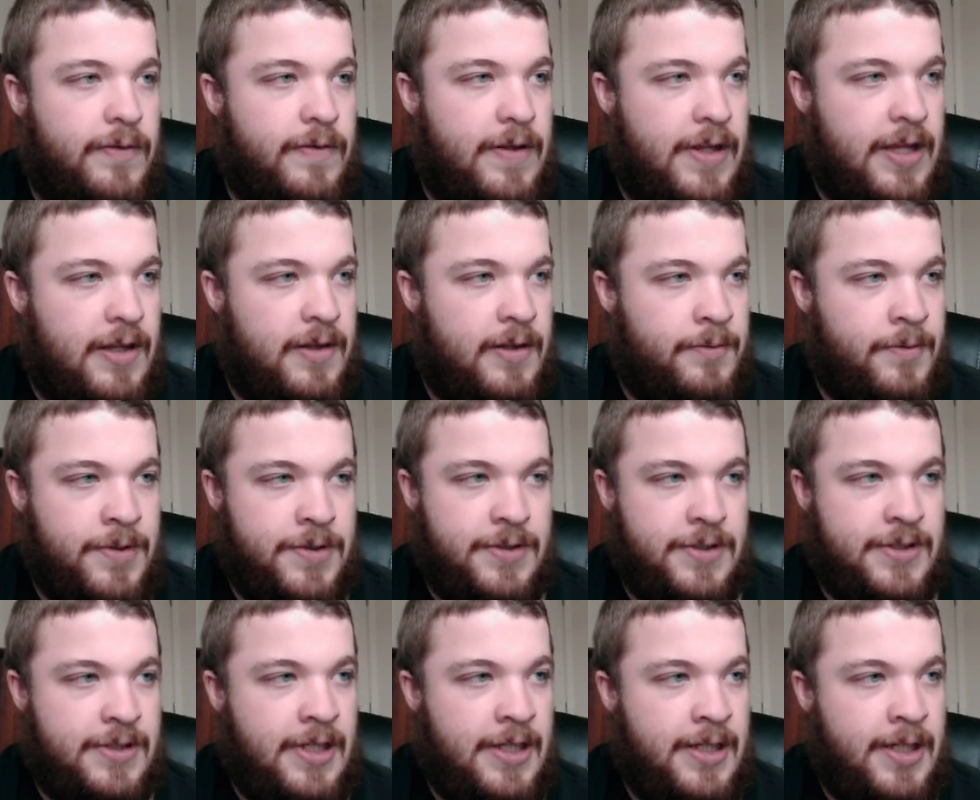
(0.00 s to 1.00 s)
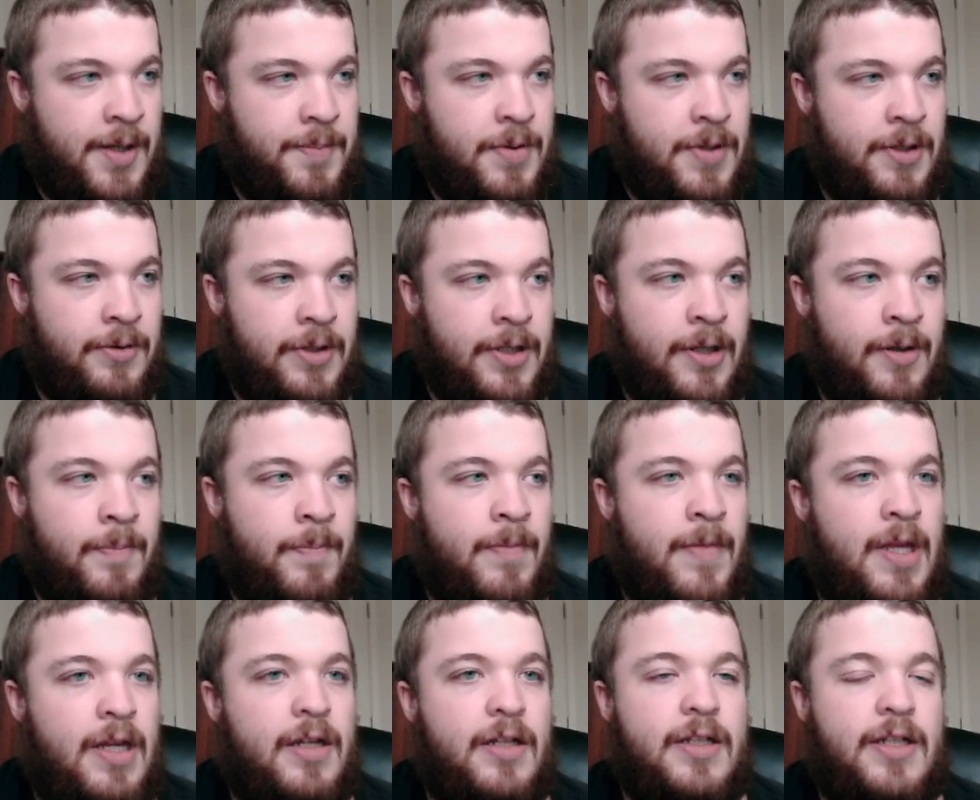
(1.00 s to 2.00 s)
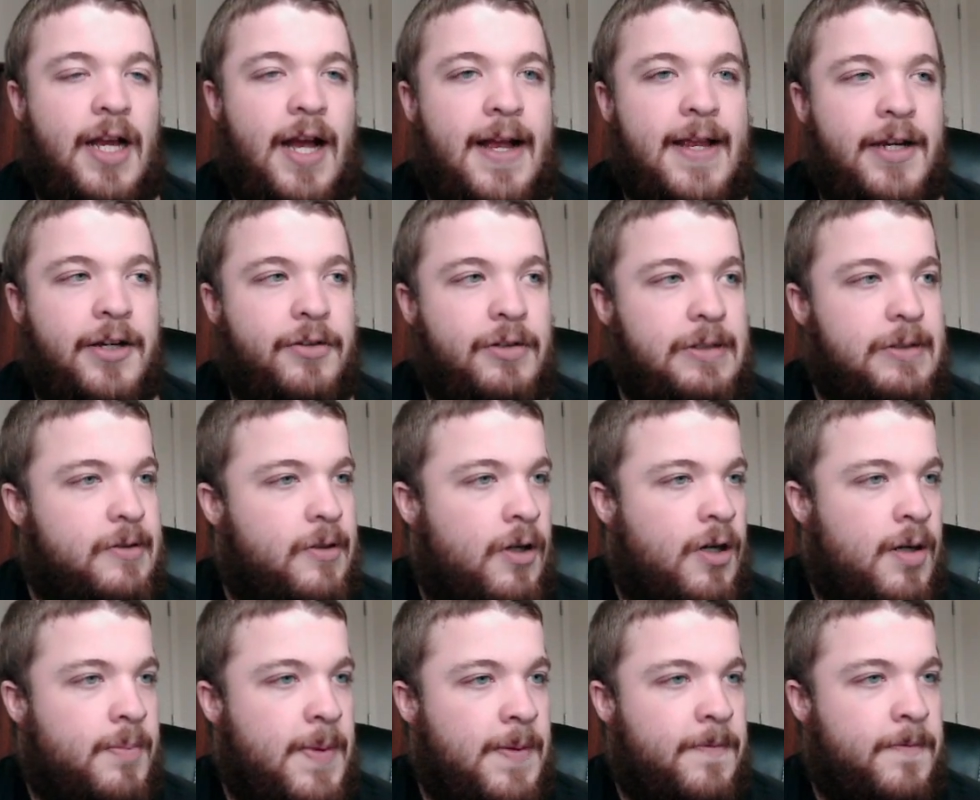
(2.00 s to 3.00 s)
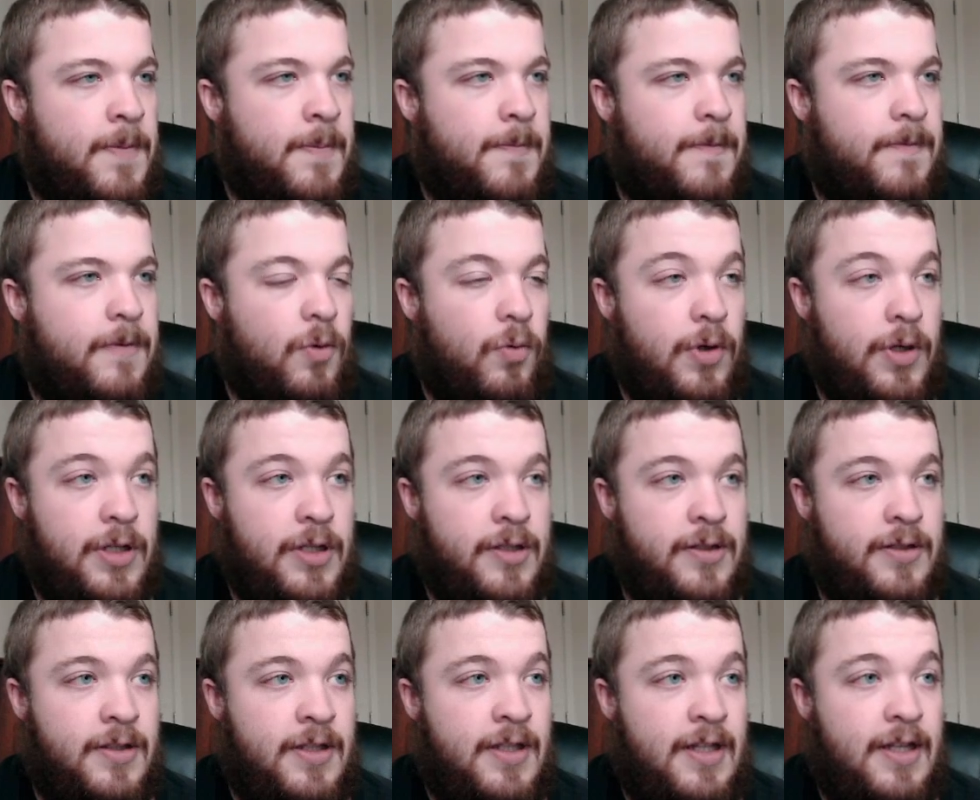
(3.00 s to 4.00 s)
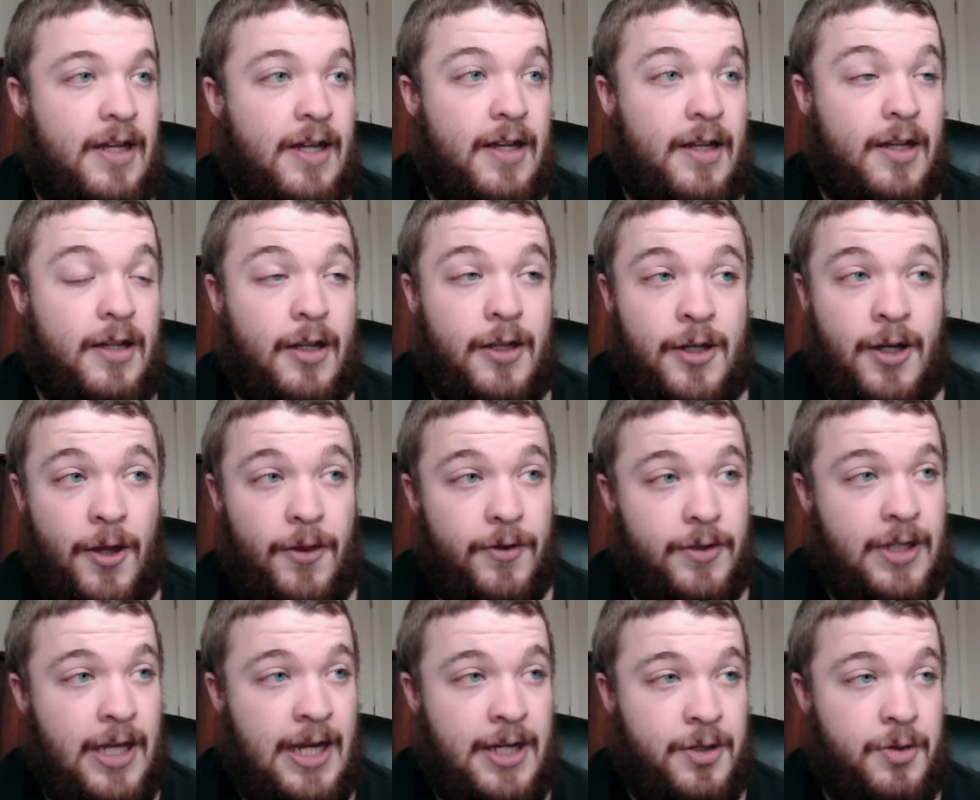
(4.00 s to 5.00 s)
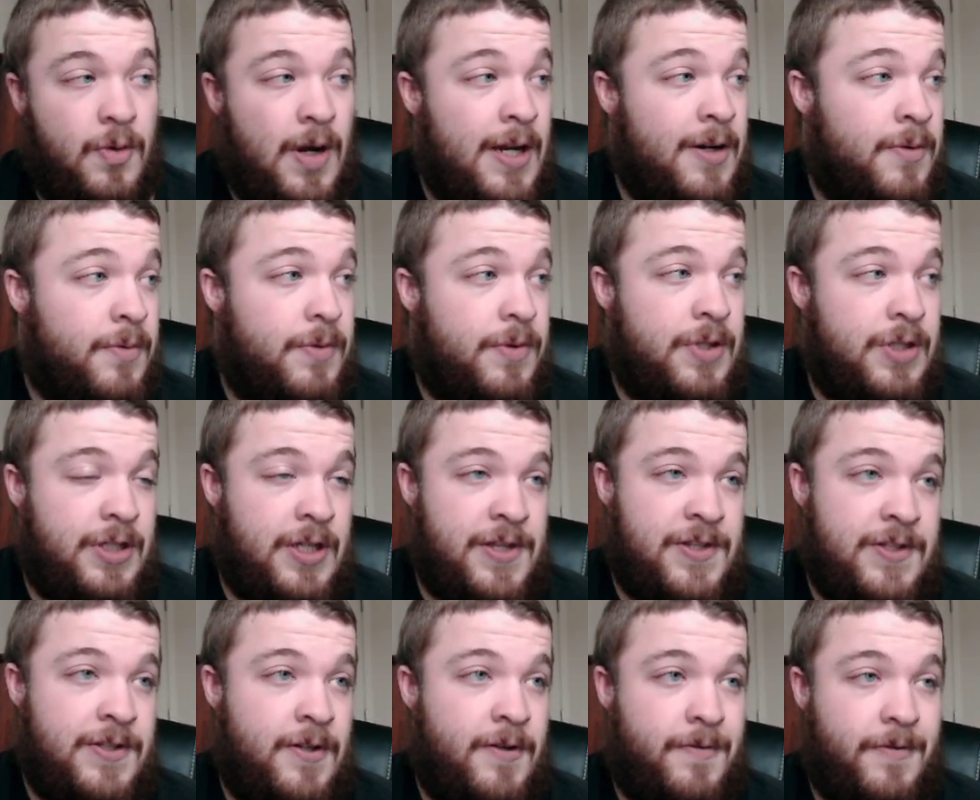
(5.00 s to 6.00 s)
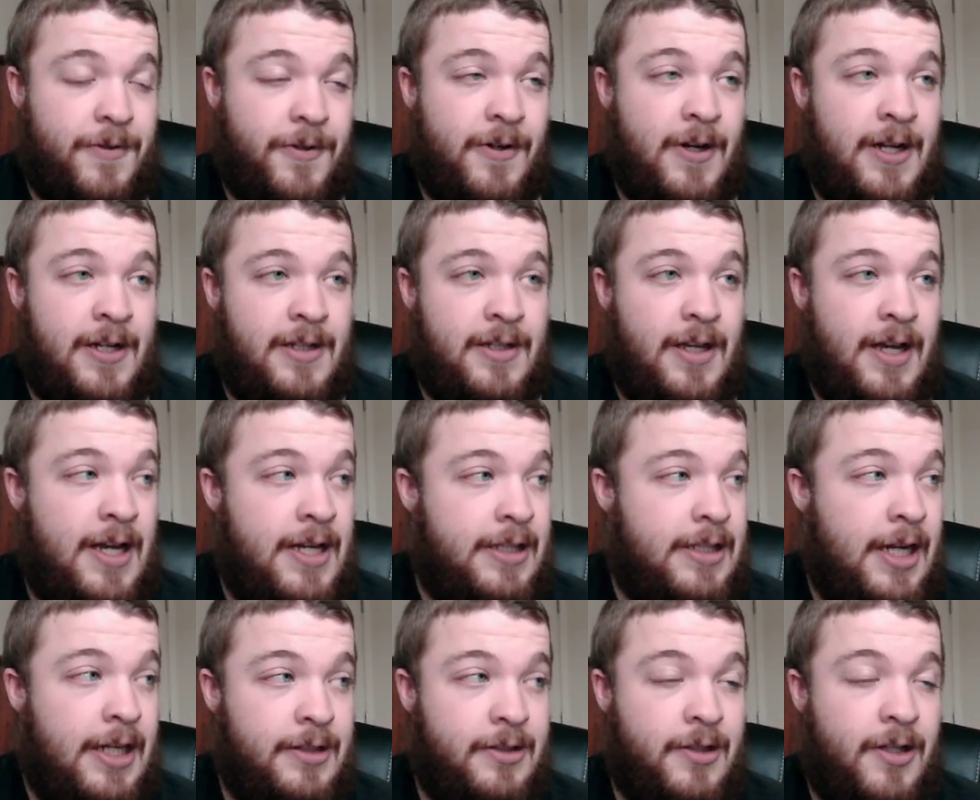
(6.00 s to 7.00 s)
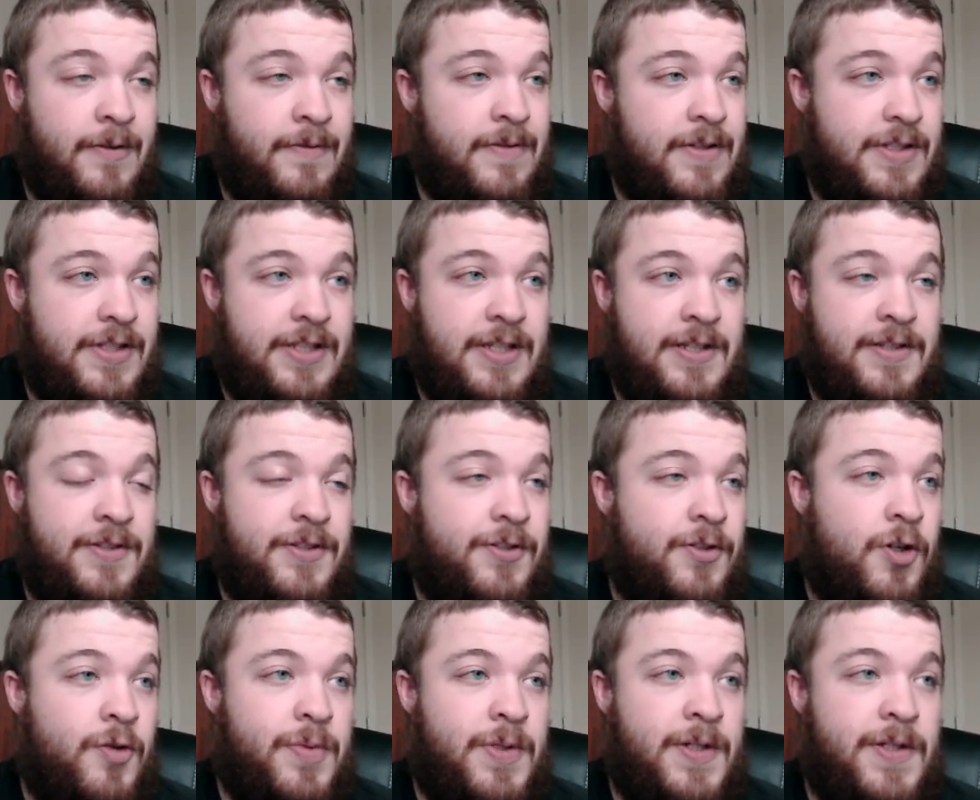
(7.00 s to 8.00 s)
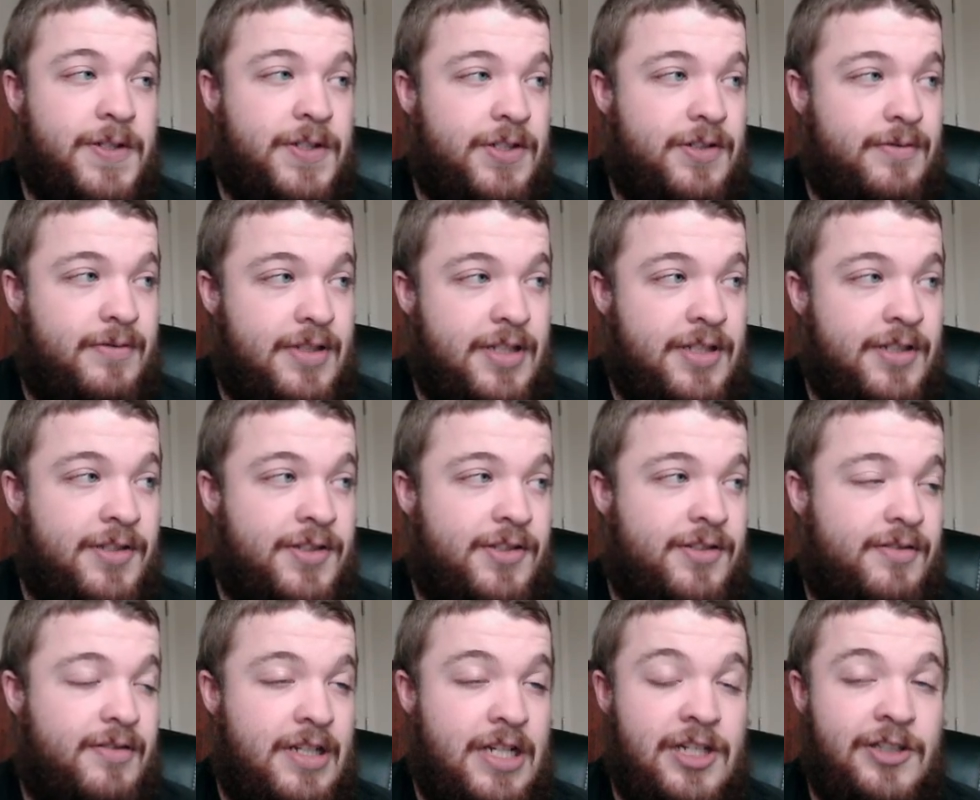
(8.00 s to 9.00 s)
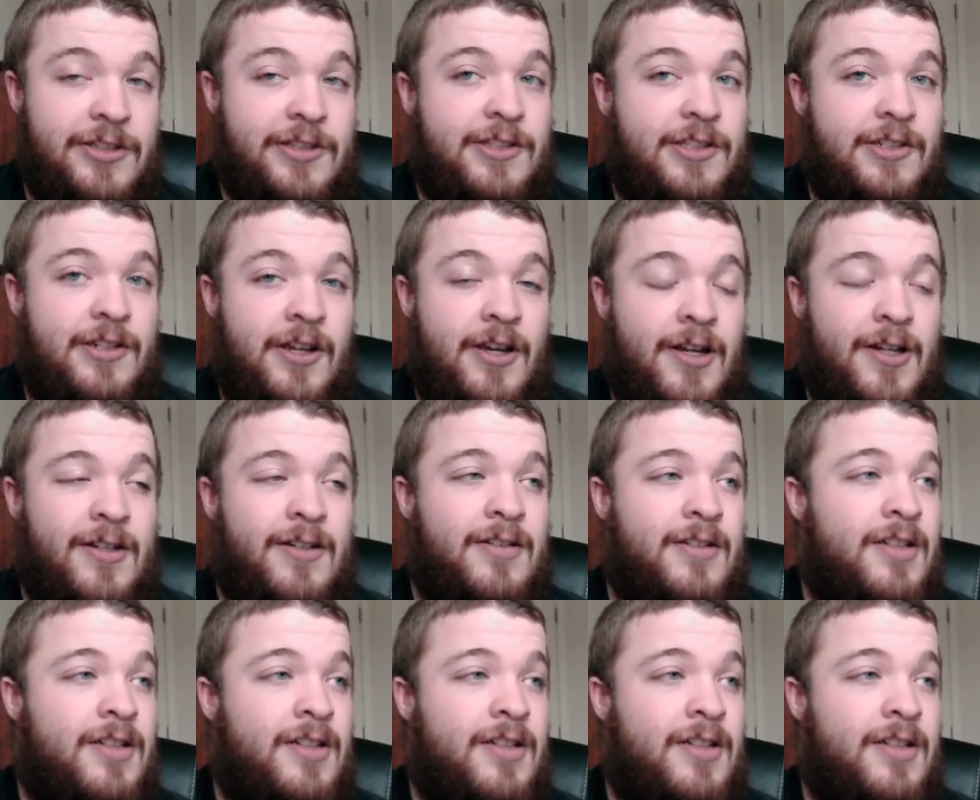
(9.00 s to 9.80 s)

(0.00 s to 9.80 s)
That thing wants to stay up. There we go. Kair Elam from Florida. Another guy who I don't think gets enough credit. I love this kid so much. He's a stud.